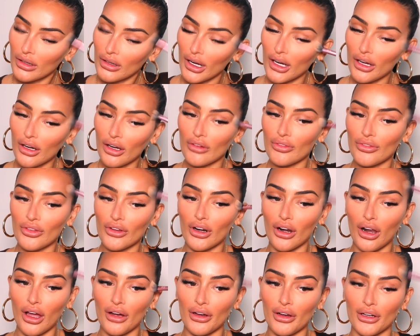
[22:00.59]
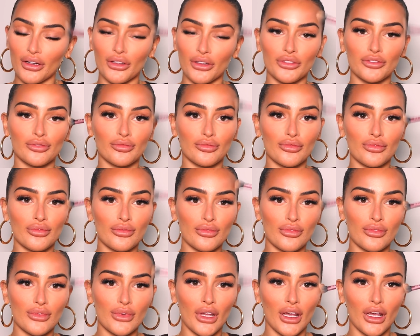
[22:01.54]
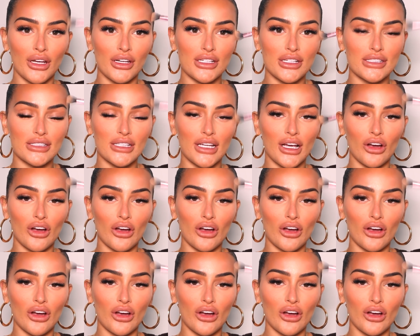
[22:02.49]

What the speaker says: I love the glow. You see